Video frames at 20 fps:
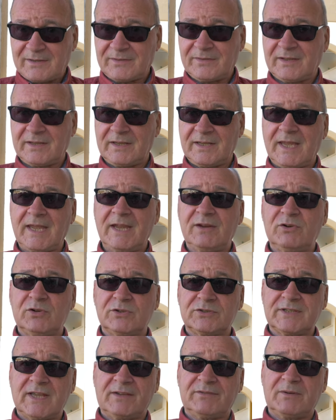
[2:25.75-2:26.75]
the Hero
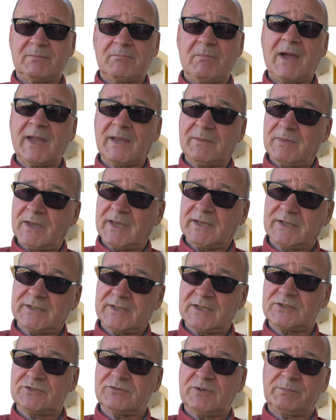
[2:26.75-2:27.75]
7 might make a
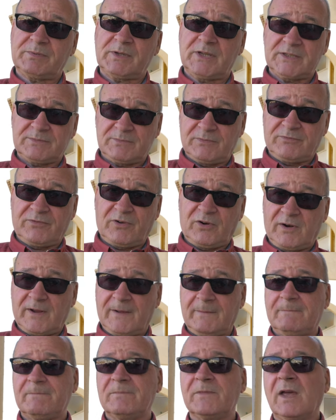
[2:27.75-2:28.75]
decent replacement for it.